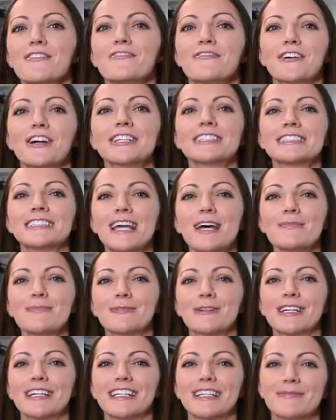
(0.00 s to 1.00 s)
First up,
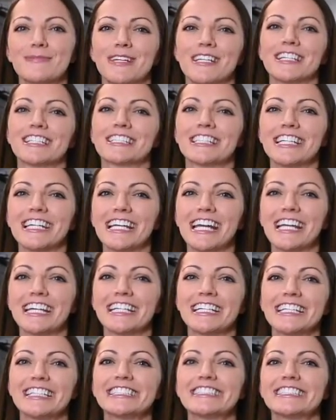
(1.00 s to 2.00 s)
we're gonna be
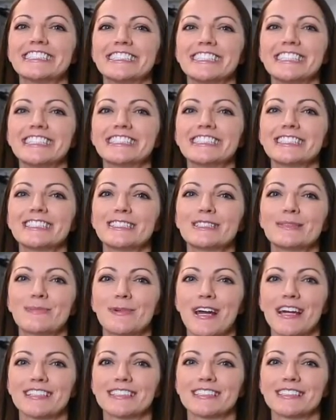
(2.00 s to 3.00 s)
creating seasoned
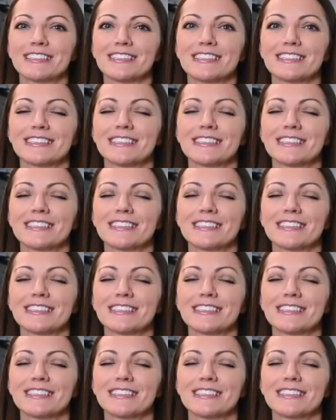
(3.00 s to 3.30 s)
pretzels.